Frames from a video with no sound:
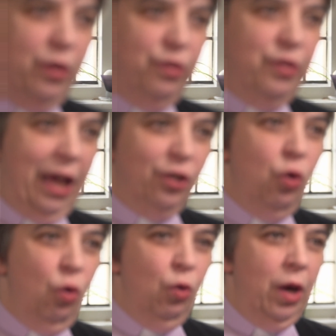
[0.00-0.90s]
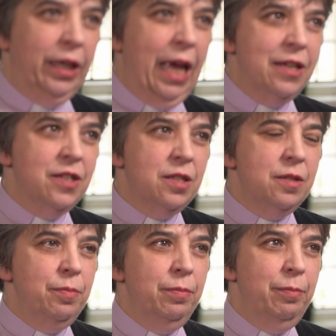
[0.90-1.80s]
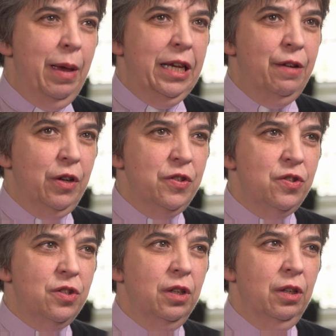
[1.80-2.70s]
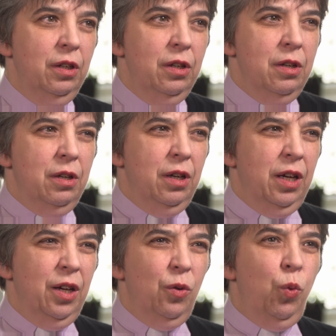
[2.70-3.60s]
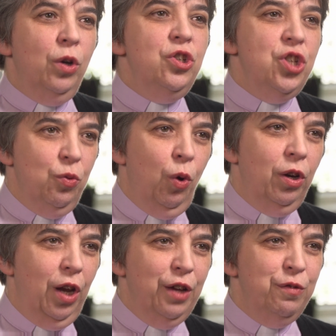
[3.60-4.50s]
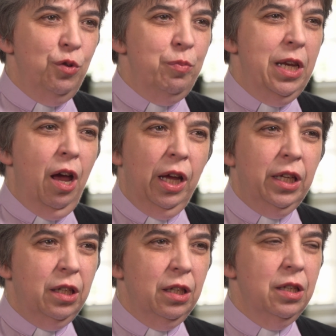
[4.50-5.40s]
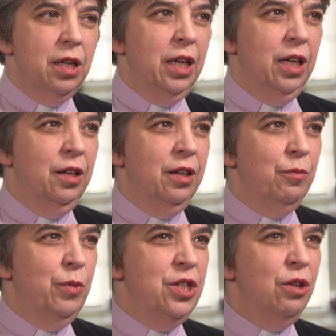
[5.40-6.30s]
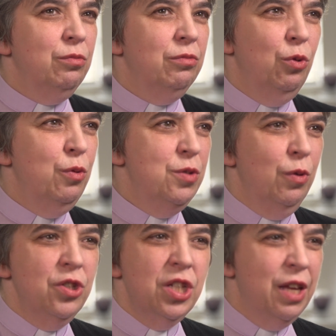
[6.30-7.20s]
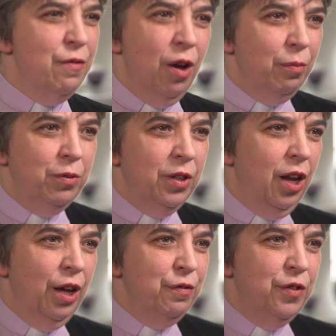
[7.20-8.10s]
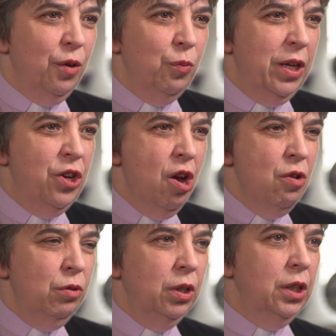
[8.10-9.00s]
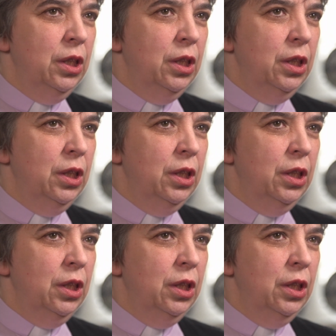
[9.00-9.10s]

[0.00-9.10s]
with that call, I guess many of us wonder what life will be like. We don't always want to give up the life that we know,